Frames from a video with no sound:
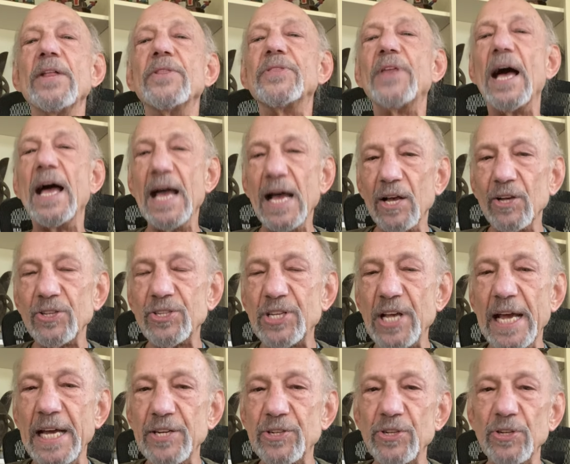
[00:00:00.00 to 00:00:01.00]
the Hells
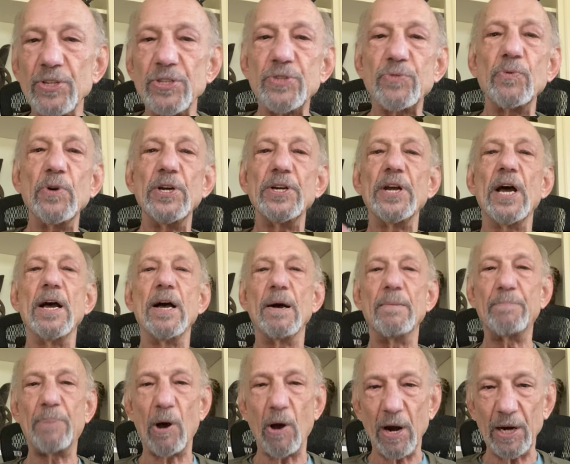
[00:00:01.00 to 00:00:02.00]
Angels would
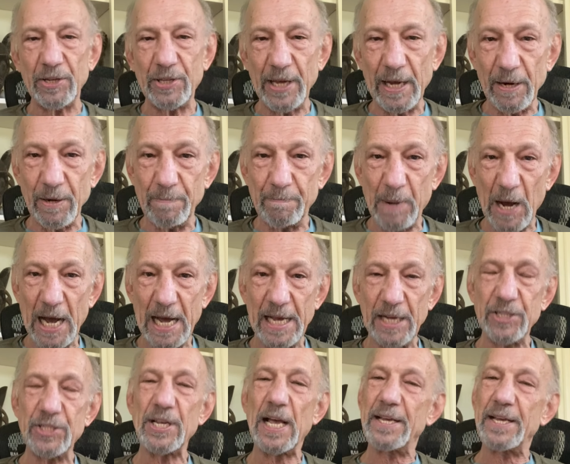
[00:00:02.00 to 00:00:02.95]
park their bikes.